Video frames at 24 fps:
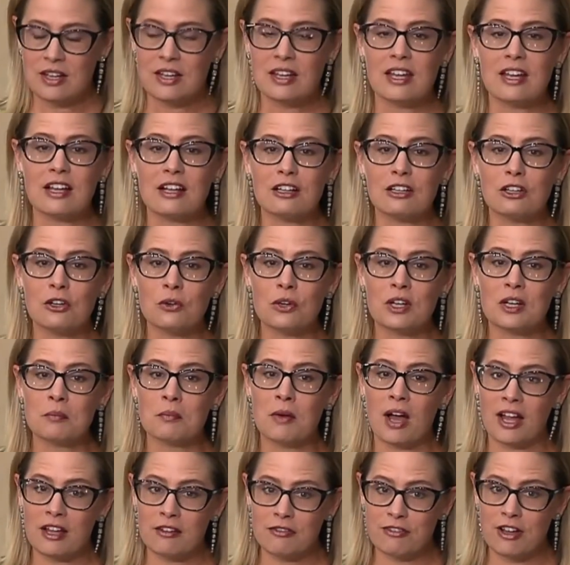including
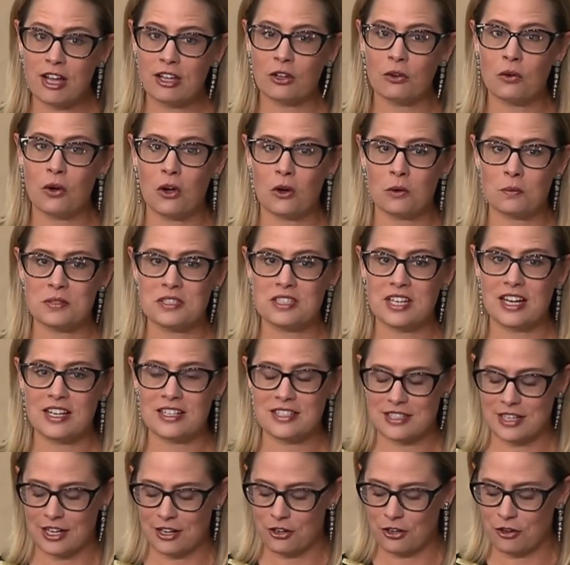my fellow home state
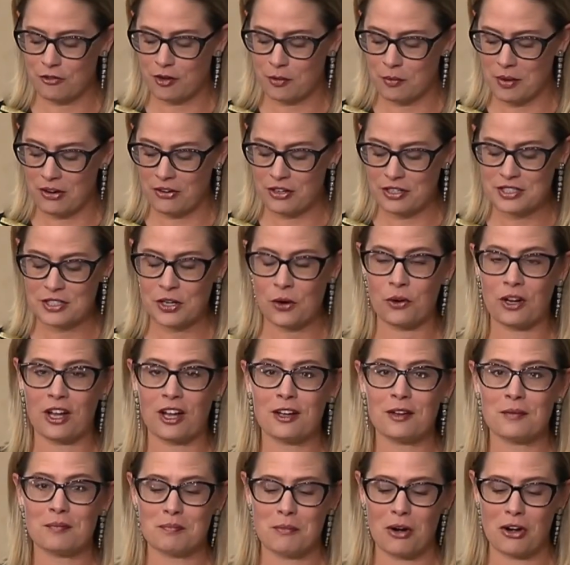senator from
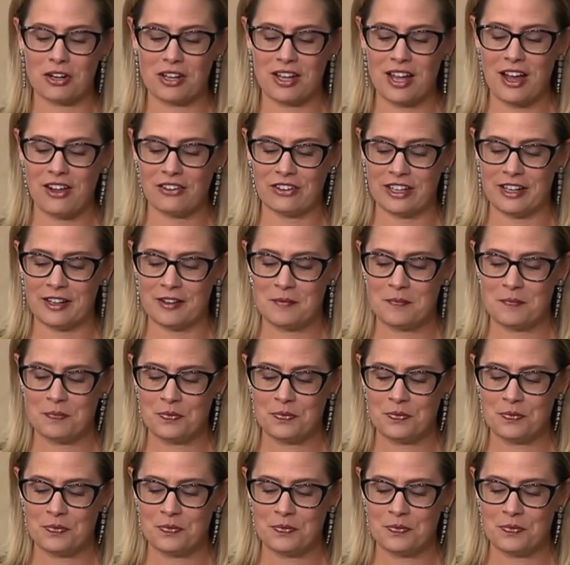Arizona, Mark Kelly.